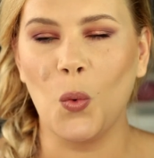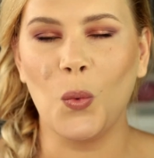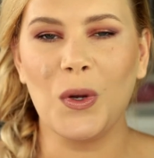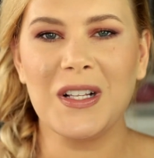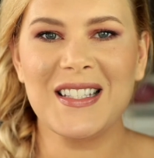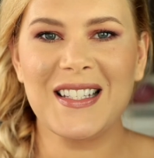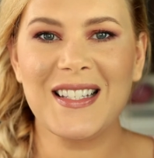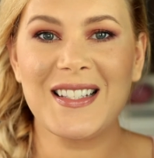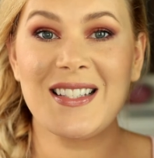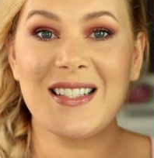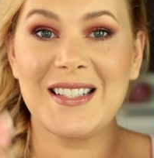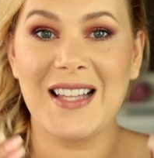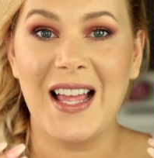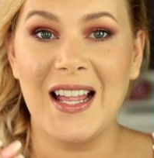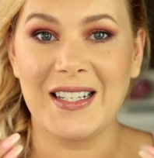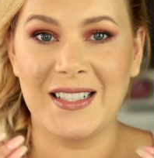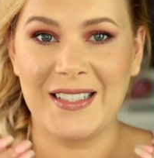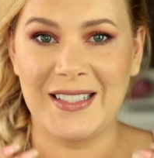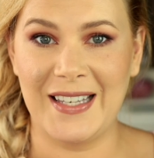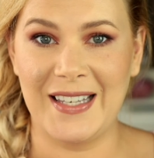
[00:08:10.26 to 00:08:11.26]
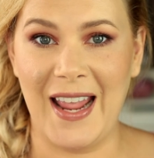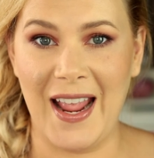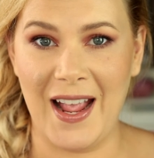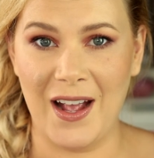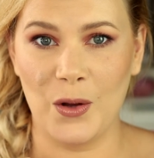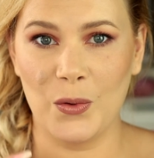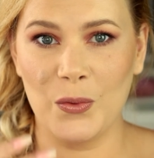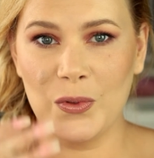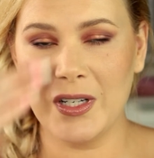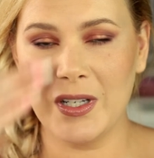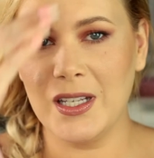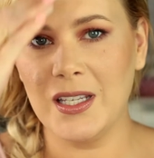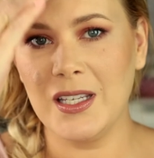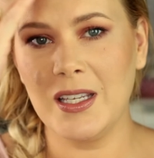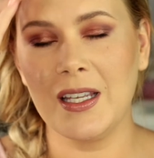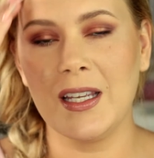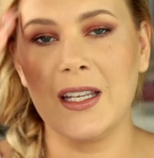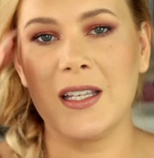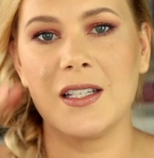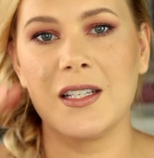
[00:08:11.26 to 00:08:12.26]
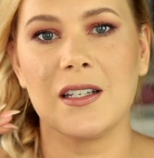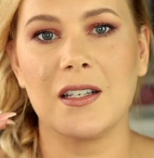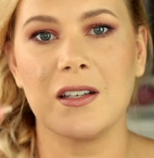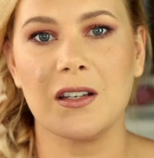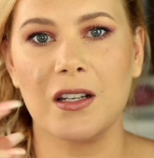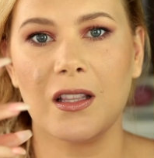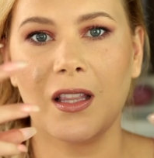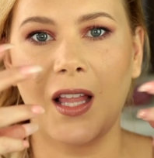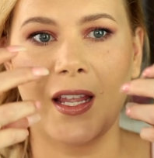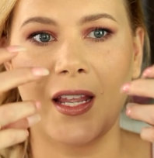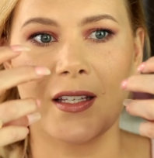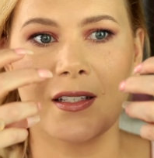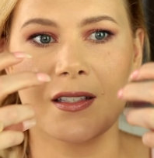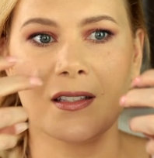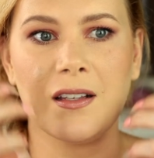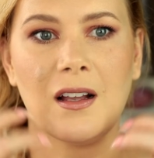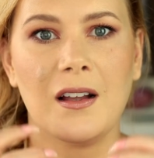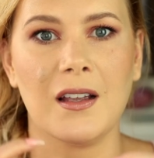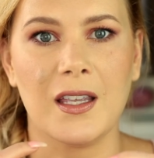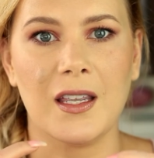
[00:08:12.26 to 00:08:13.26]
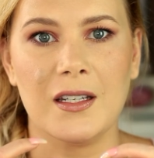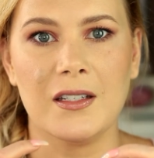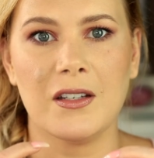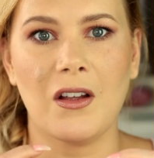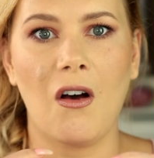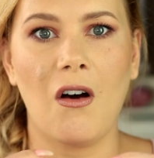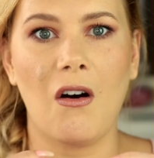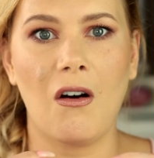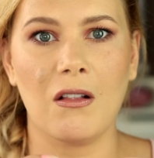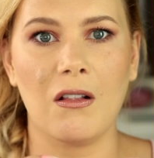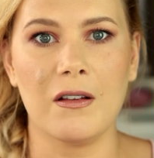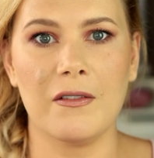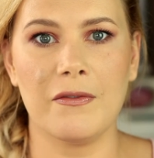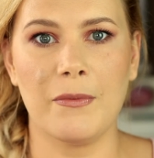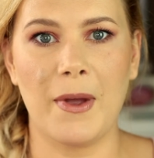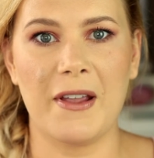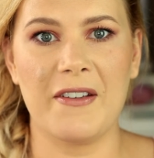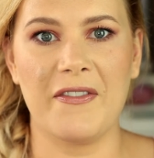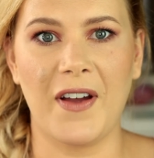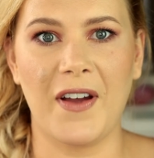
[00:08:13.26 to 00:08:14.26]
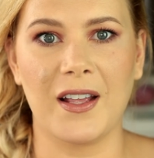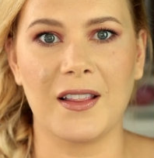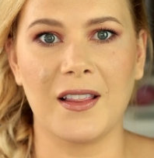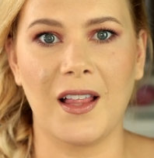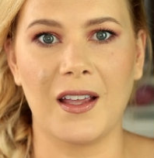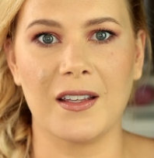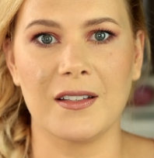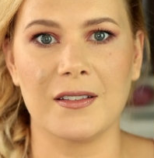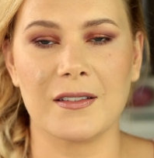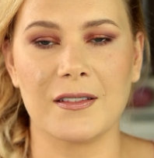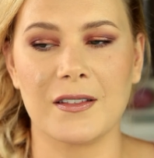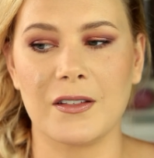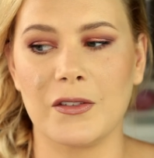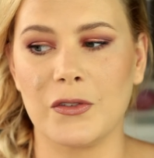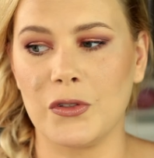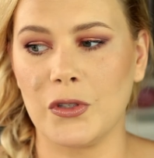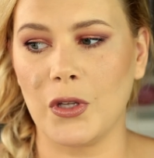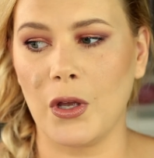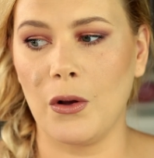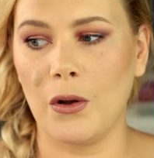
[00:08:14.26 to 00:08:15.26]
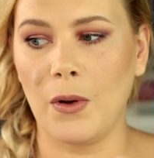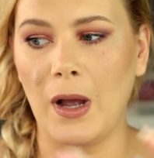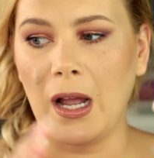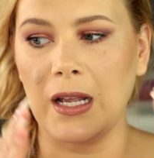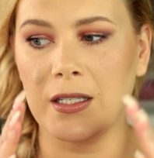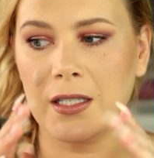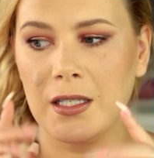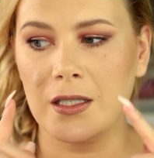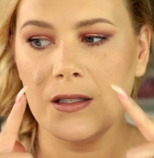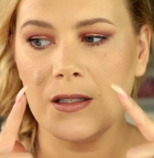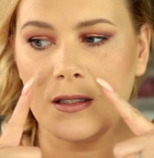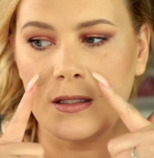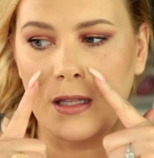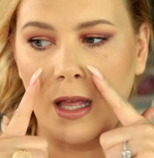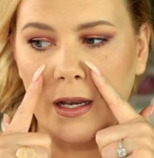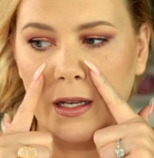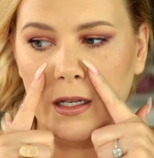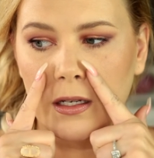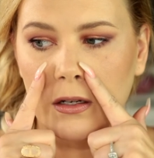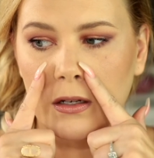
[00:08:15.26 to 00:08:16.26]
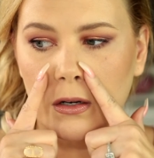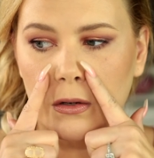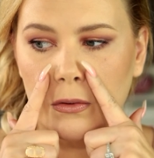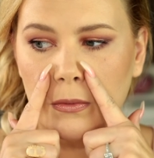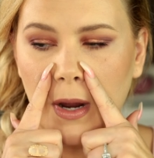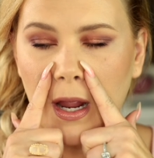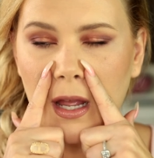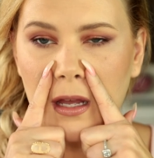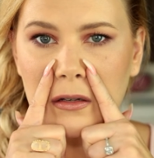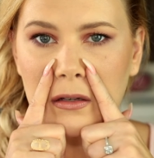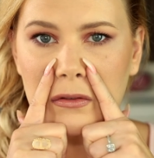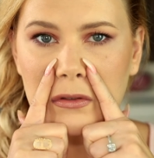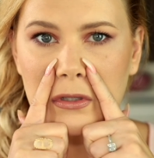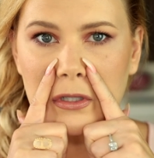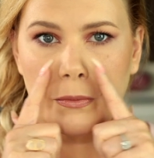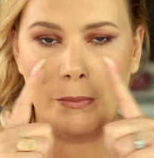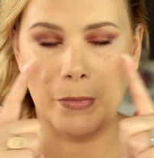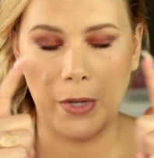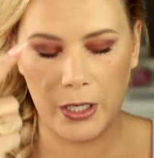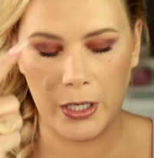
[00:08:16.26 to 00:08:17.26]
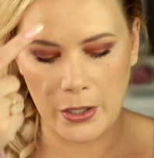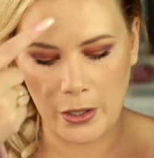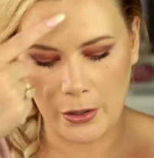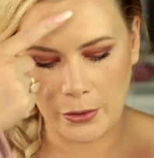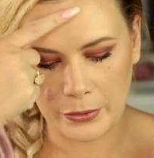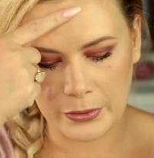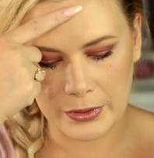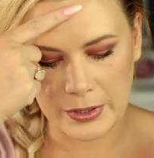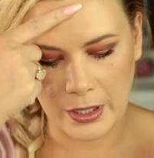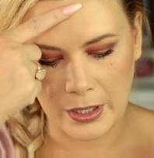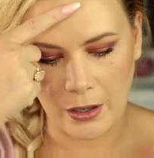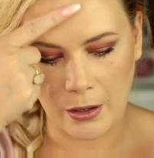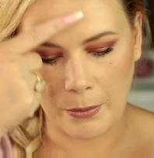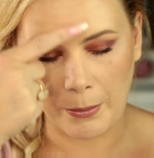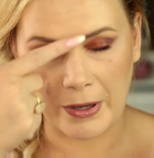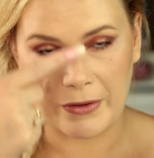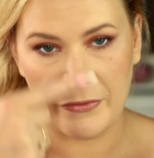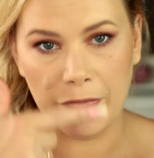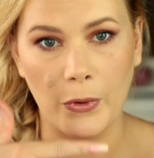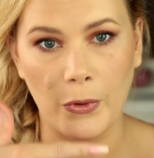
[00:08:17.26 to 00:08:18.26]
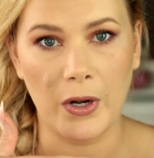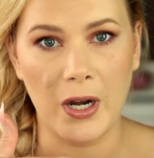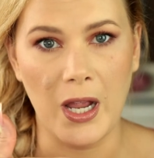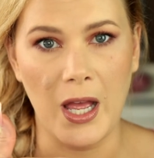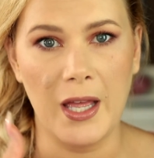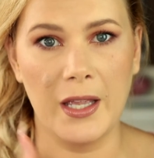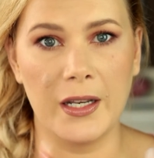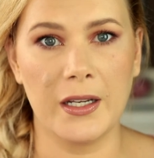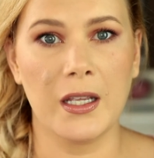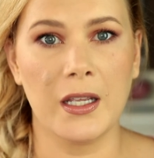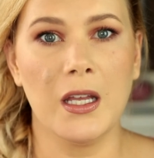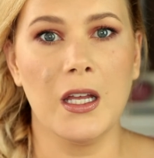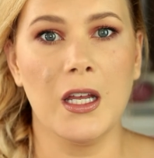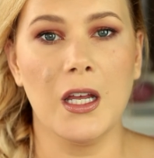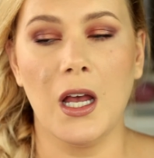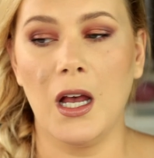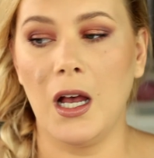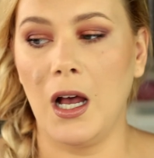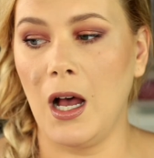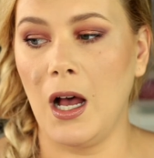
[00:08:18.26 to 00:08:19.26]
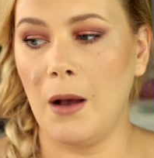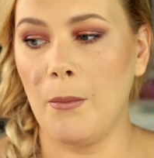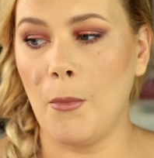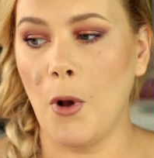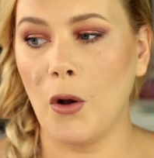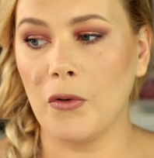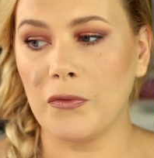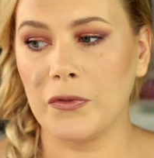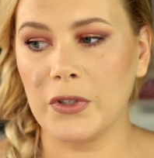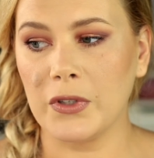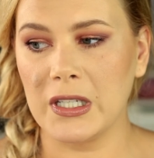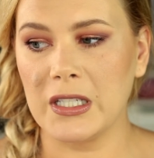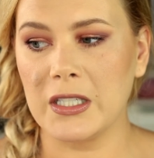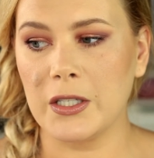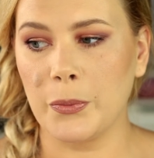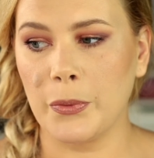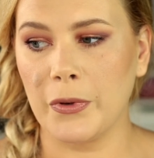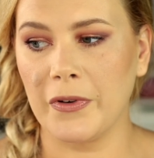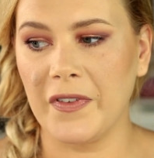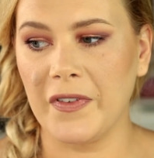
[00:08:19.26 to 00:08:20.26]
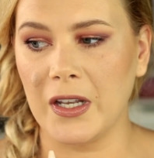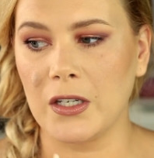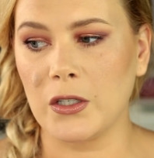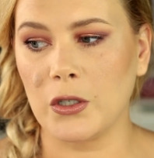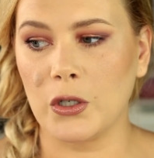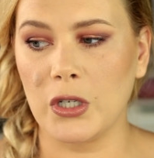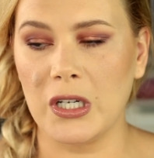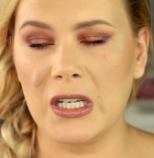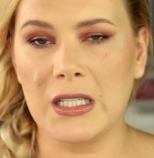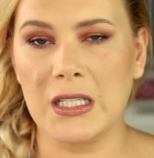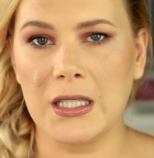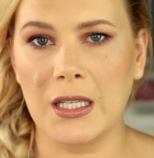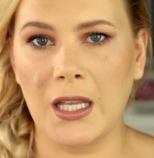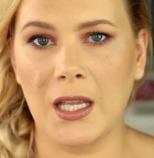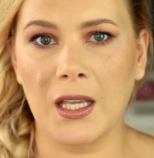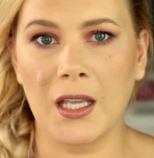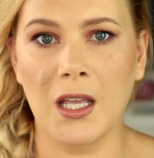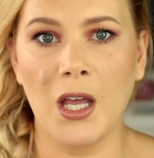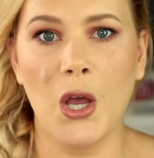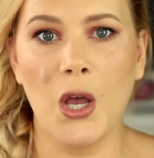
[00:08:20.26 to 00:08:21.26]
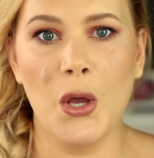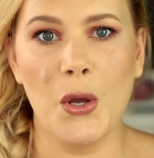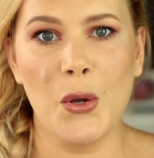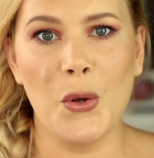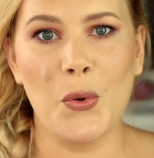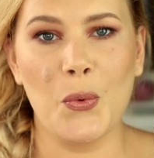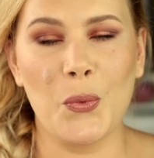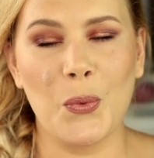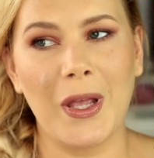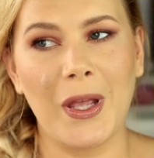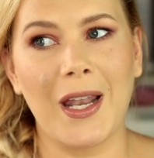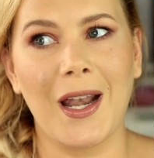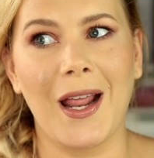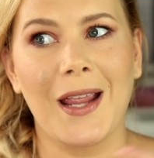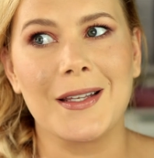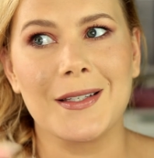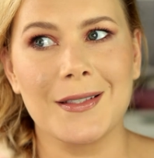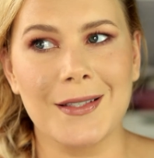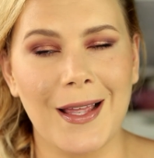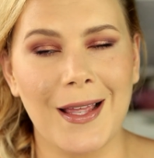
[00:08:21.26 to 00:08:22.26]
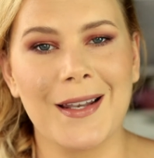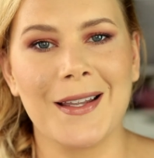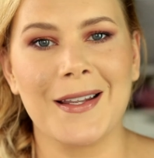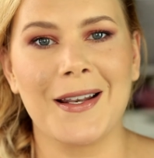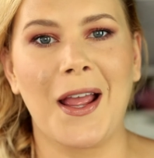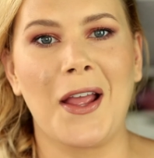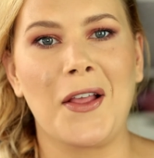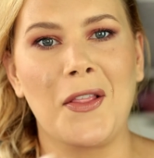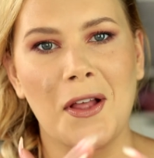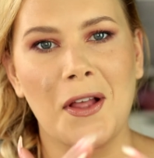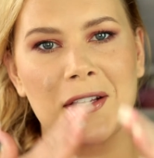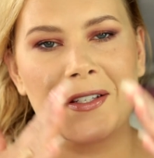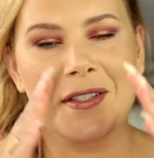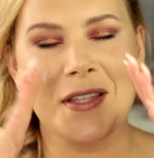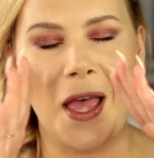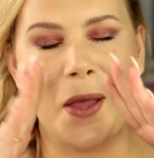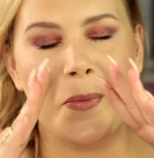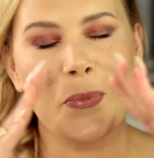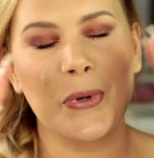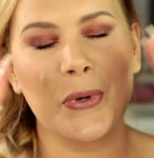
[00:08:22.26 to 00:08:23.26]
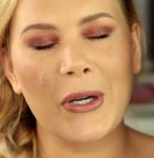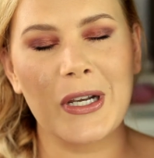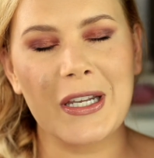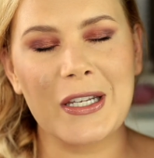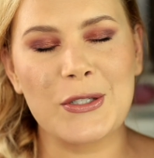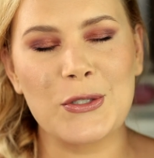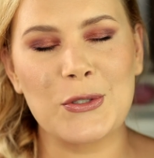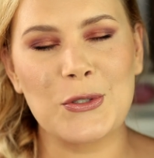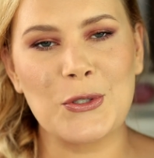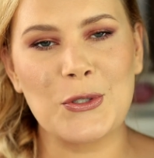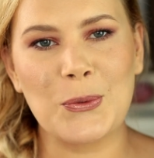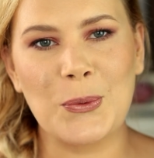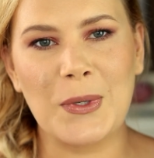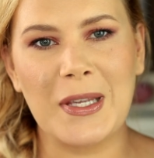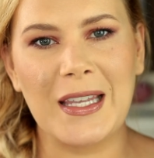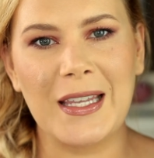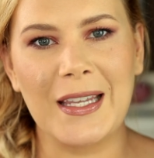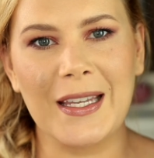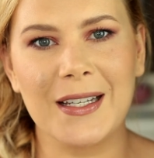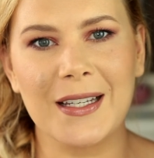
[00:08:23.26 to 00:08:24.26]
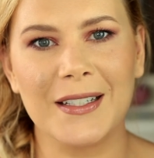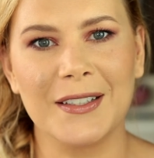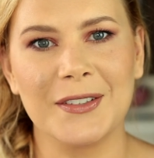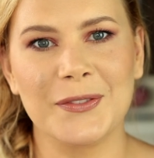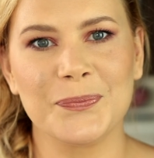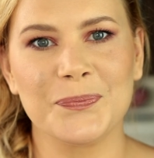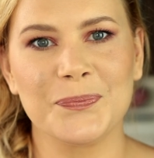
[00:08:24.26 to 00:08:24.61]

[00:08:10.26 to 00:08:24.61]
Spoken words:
once it set down, it like sunk into all of my fine lines. So I did set it around my nose and on my forehead, hopefully to prevent creasing. When I set it, I lost that pretty dewy